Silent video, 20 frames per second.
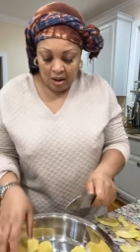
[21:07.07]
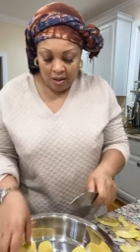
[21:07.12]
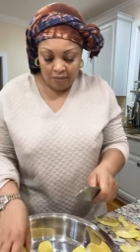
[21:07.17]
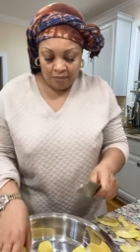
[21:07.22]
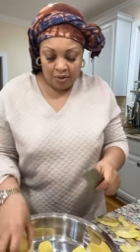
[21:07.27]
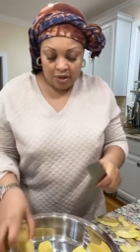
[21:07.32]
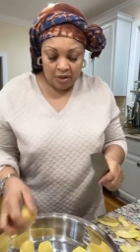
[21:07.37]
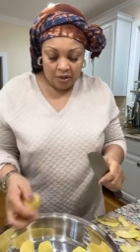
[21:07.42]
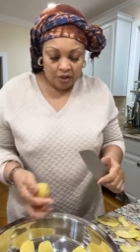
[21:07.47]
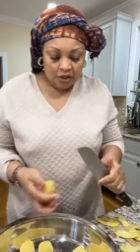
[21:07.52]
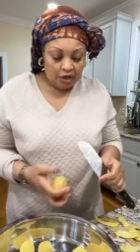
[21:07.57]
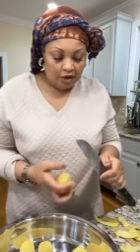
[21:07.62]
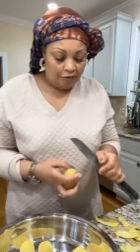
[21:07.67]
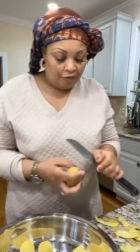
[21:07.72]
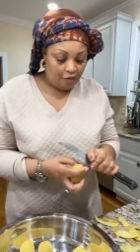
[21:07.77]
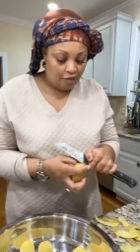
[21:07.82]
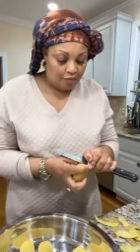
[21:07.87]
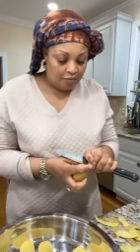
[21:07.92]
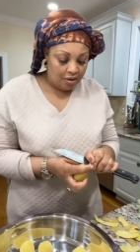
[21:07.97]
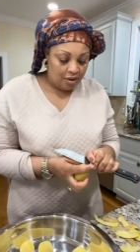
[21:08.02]
and be
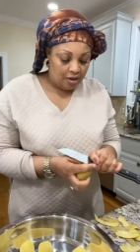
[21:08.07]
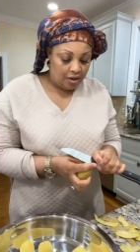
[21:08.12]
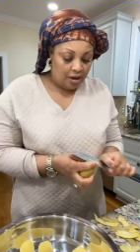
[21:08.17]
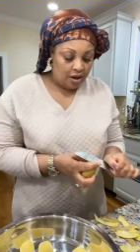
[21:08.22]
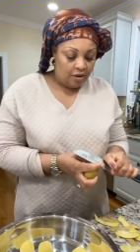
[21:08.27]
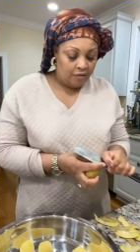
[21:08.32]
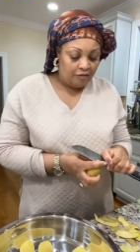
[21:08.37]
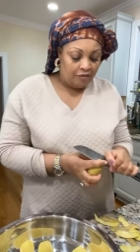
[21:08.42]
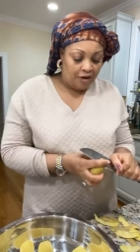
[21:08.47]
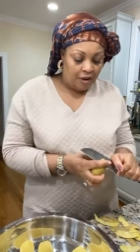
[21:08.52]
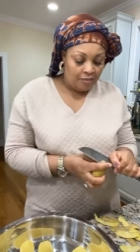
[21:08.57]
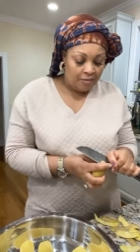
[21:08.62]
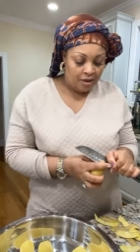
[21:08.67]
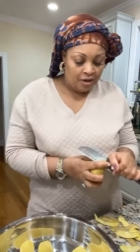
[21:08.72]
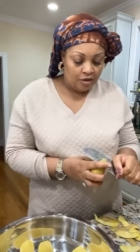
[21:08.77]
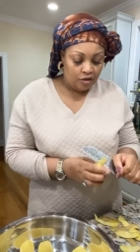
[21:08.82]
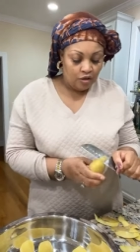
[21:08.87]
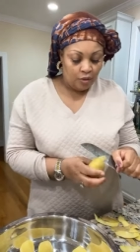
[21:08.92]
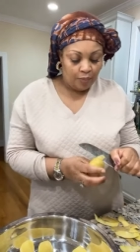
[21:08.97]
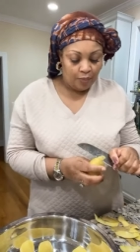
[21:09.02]
Chef Ruby and
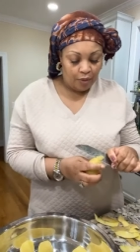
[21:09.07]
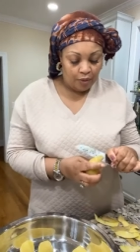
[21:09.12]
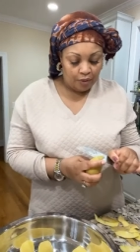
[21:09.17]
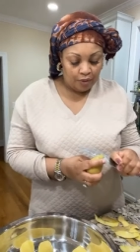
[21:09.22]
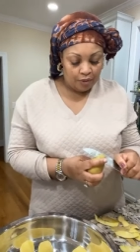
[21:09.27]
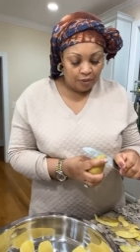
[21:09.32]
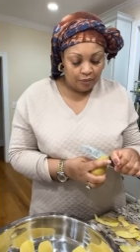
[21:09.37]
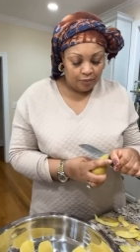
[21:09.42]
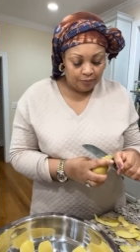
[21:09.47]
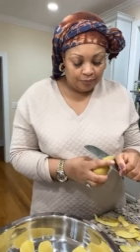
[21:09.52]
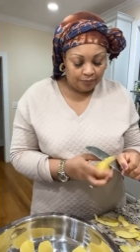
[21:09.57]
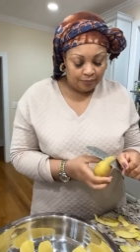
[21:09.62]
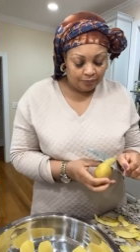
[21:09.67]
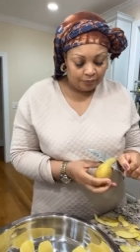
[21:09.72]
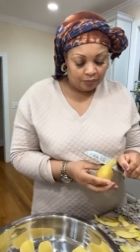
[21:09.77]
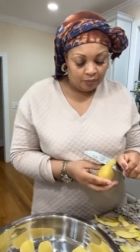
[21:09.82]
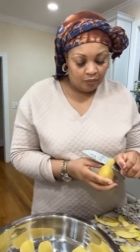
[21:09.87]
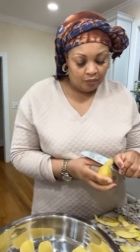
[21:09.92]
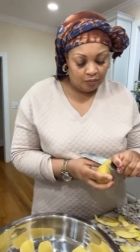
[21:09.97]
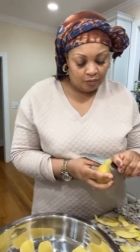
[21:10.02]
family supporter.
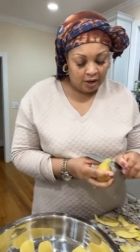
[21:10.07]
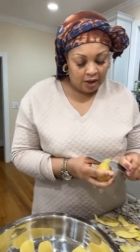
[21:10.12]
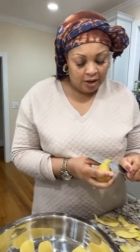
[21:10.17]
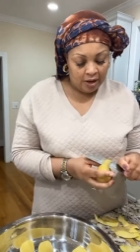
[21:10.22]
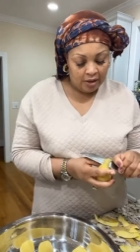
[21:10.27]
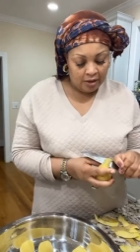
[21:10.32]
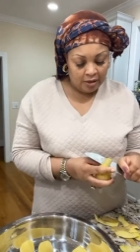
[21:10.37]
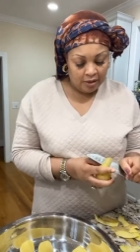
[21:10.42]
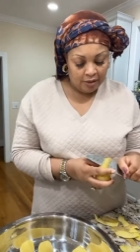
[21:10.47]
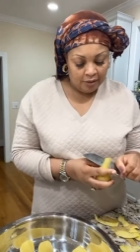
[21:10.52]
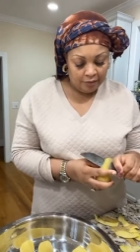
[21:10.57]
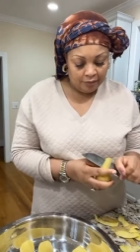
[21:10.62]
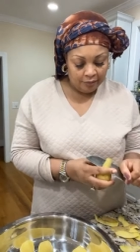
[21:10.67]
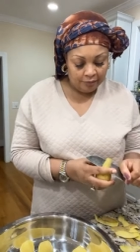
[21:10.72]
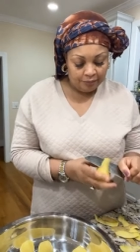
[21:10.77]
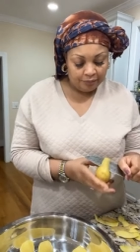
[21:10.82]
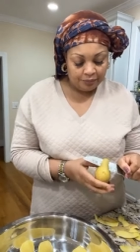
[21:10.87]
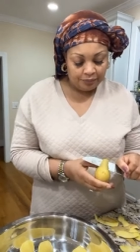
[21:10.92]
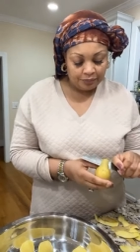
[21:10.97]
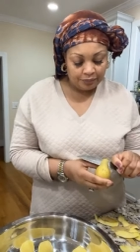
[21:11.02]
Thank you.
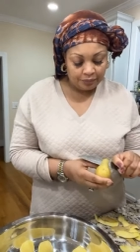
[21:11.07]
